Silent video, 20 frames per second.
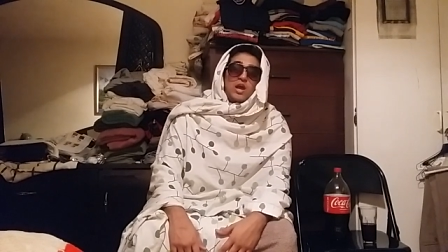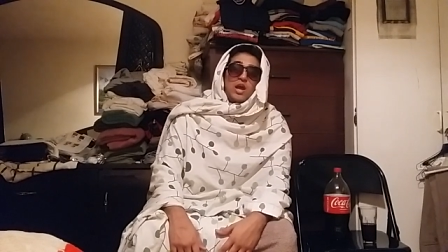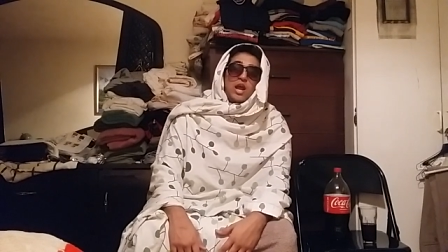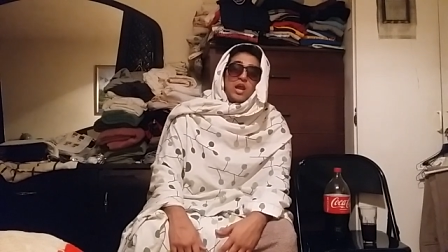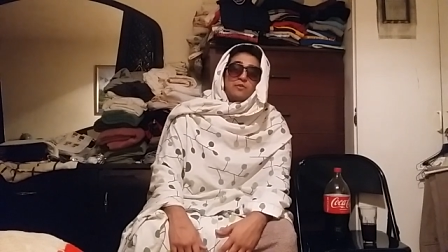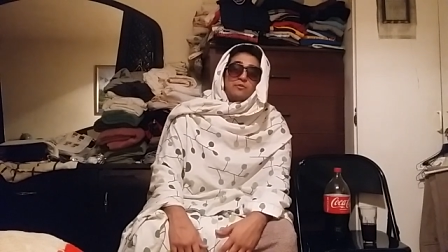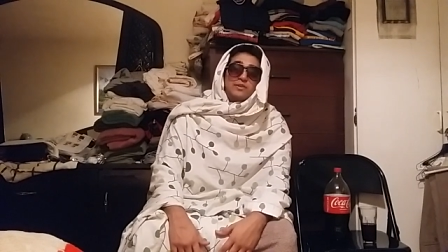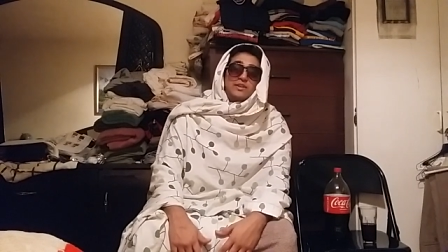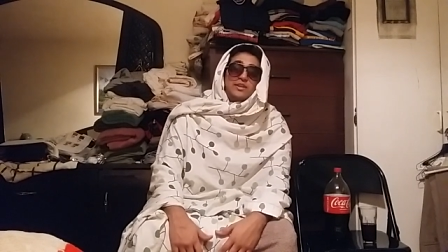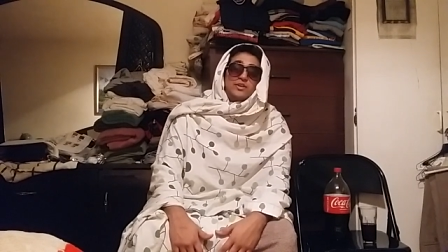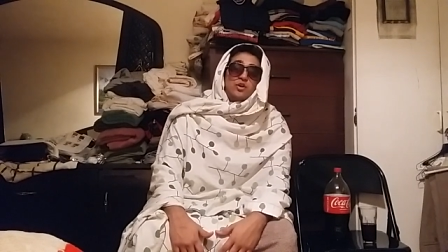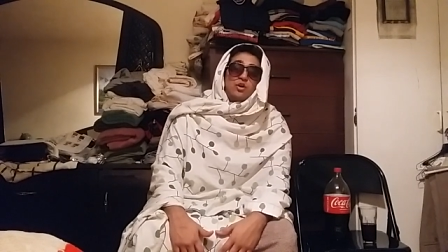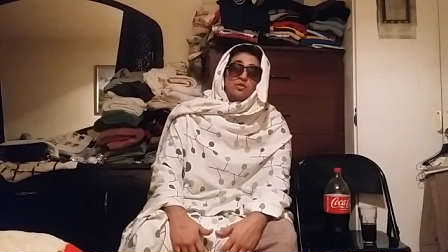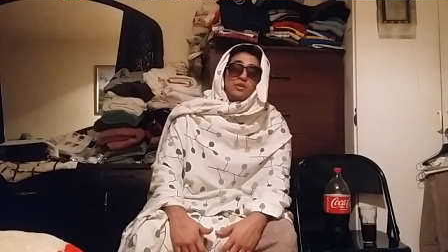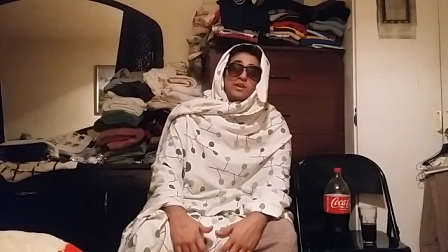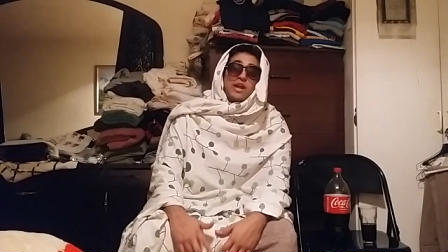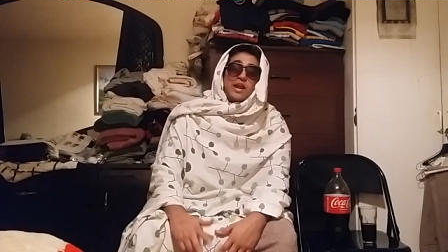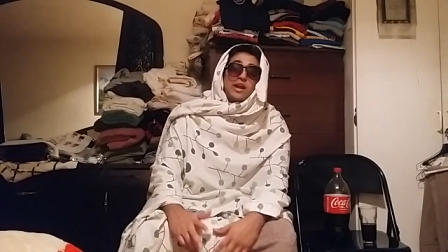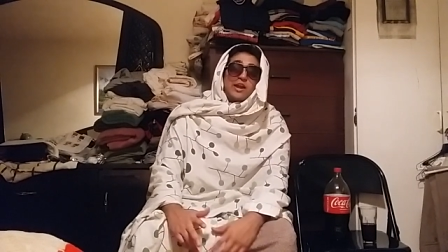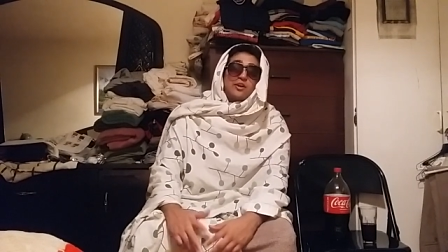I really
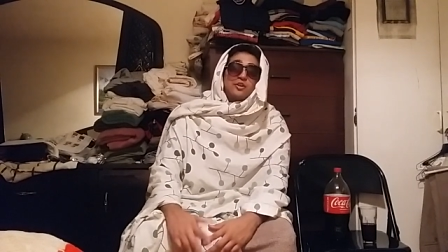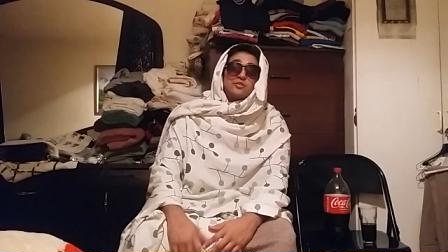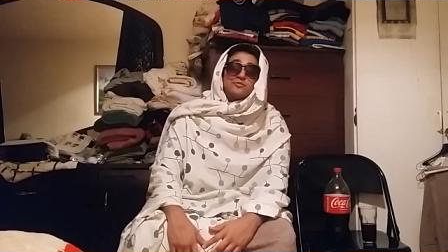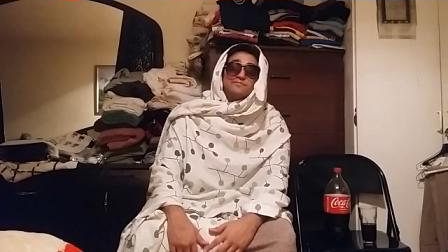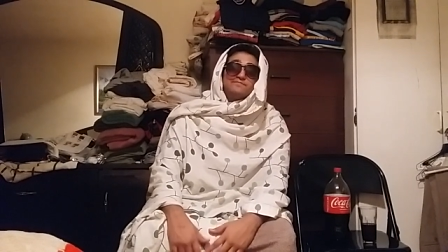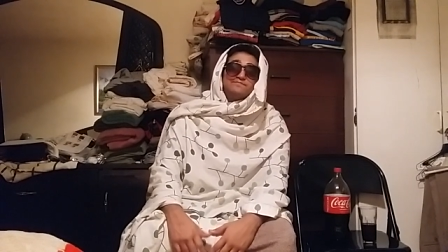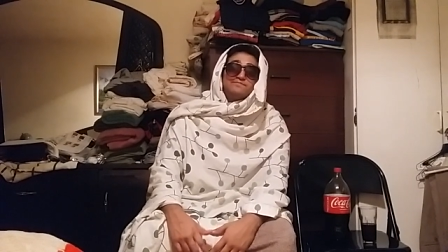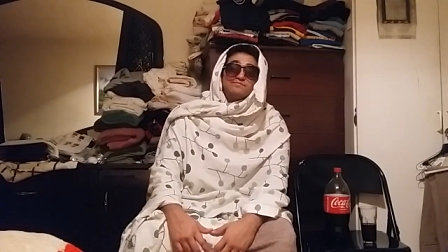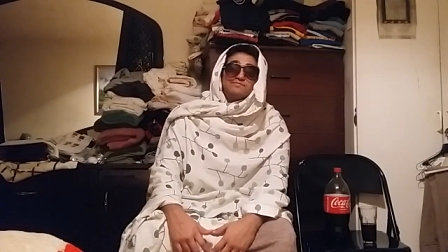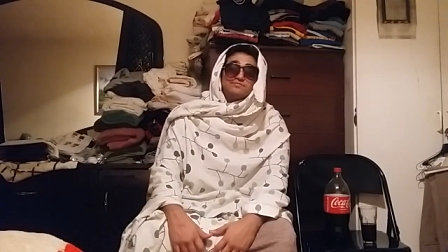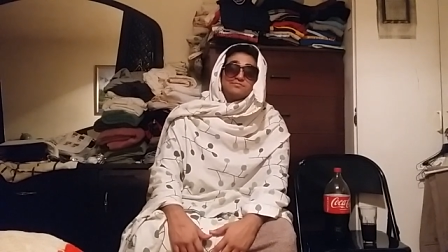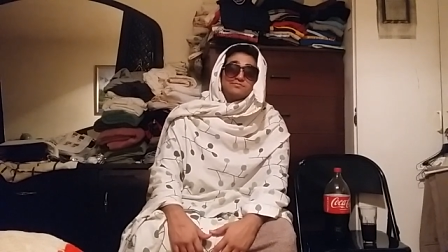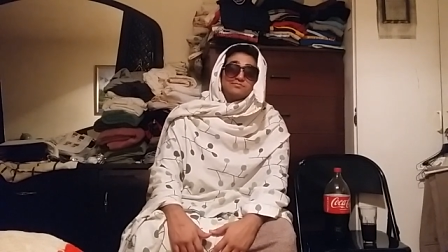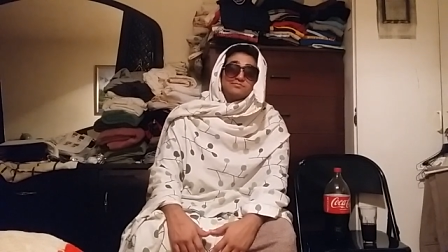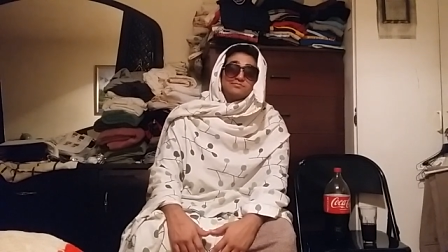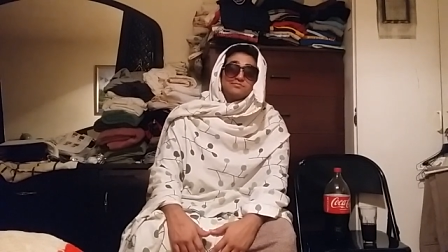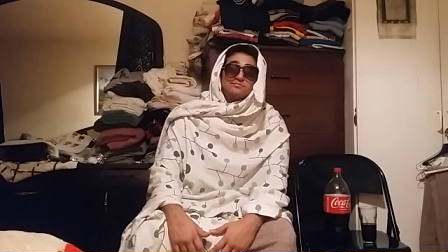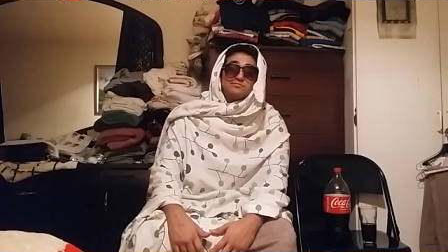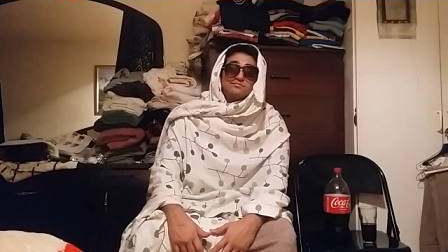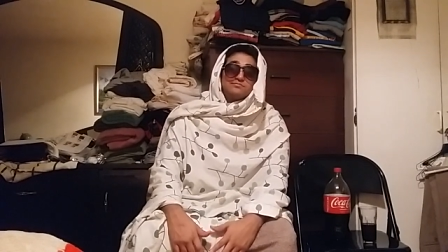don't care,
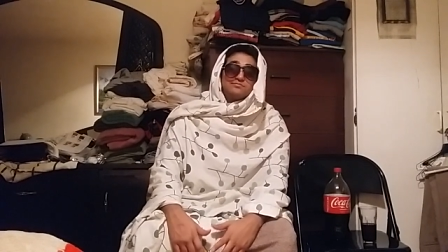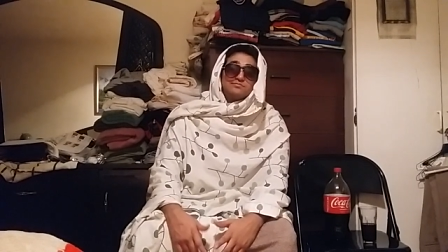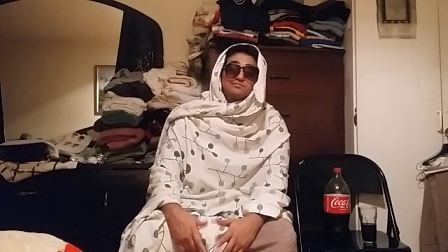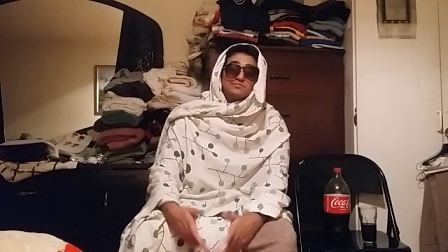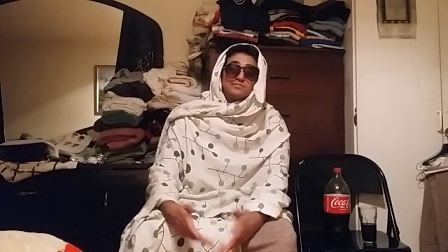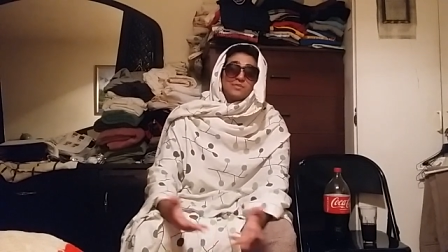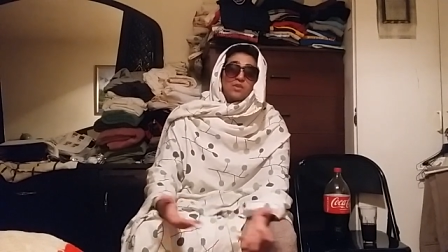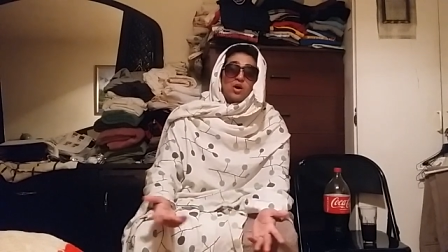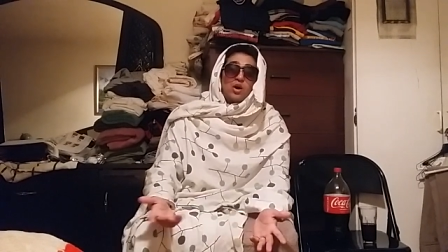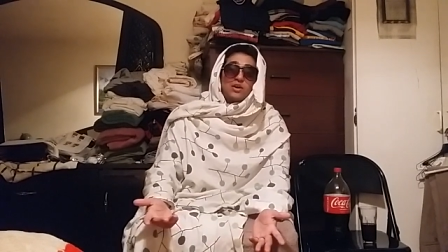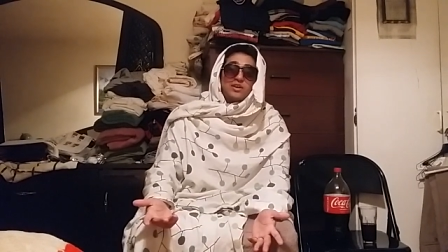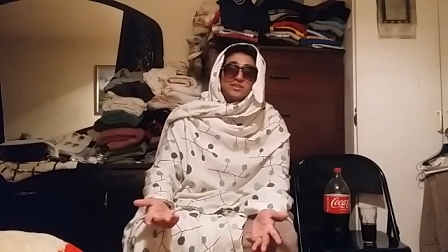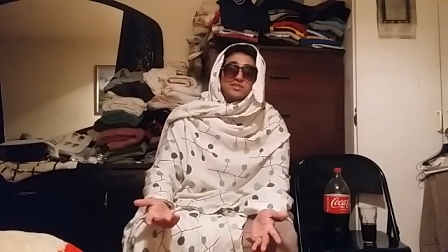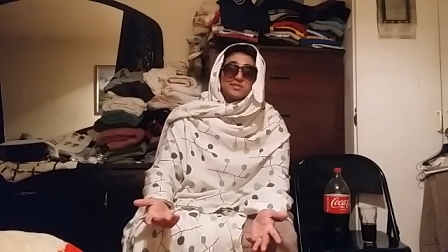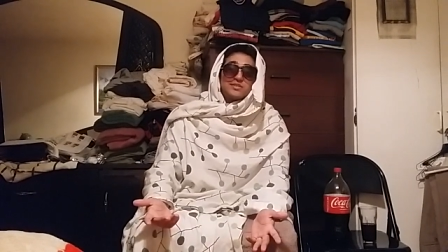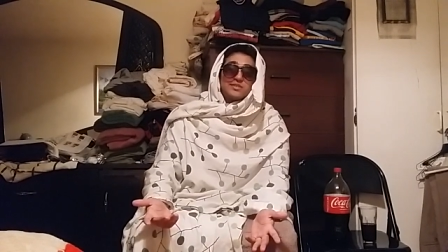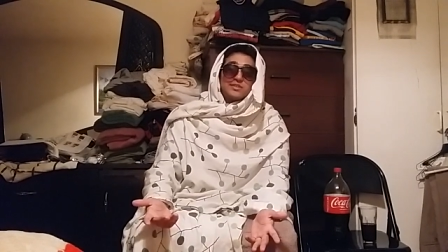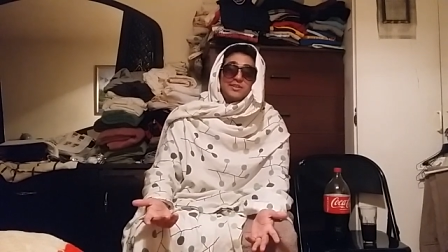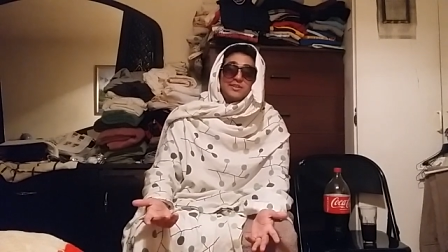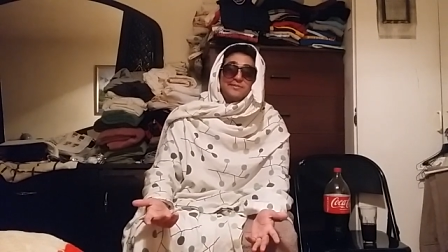
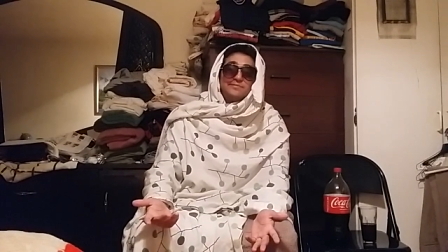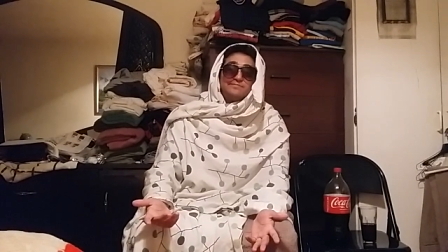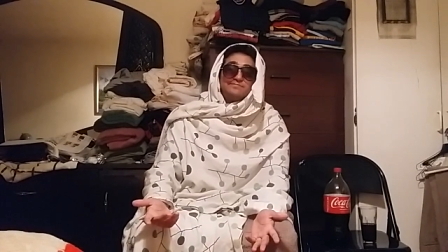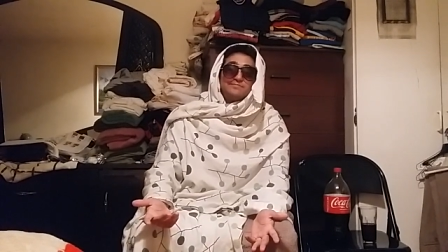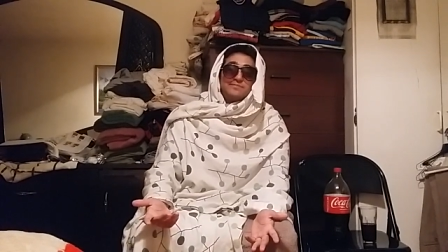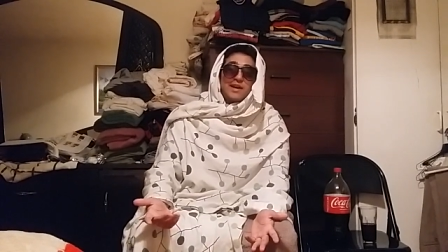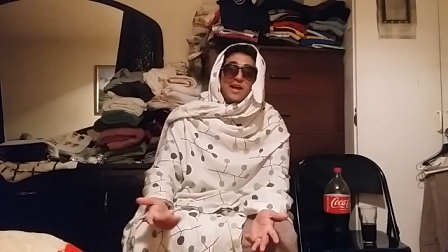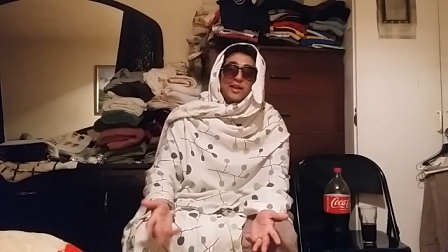honestly.